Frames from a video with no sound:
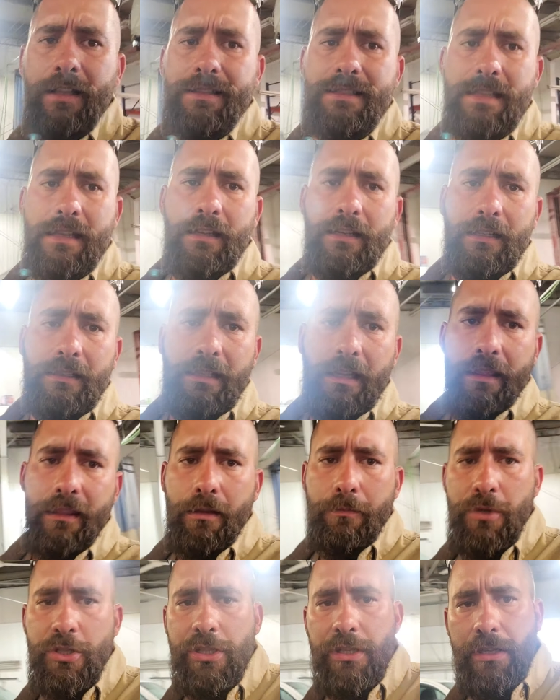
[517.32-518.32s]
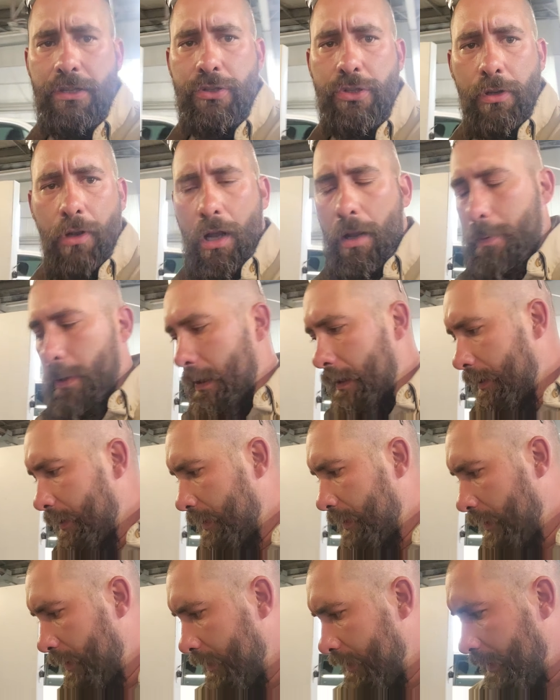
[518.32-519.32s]
I'll send it to the machine shop
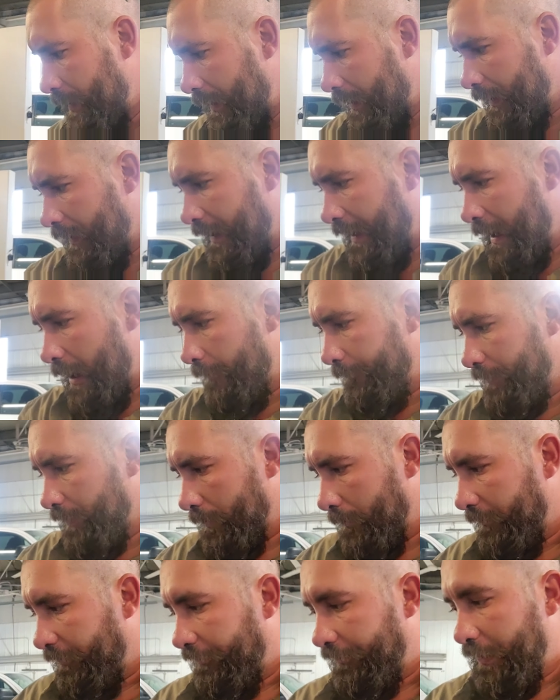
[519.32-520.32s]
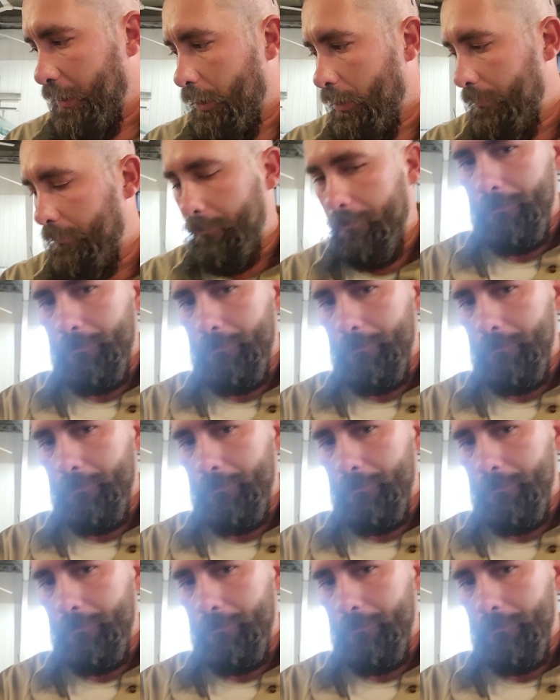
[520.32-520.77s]
and have them fill